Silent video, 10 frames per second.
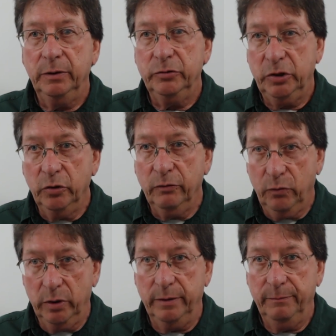She couldn't
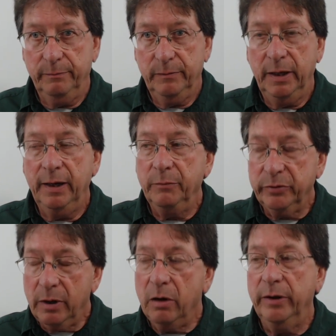afford it. And I'm
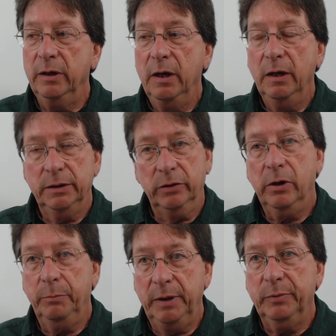sorry, there
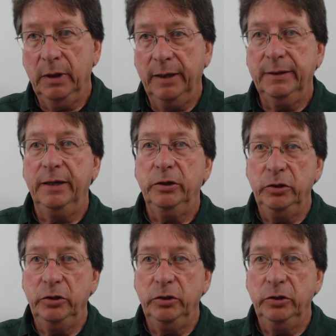are people like that.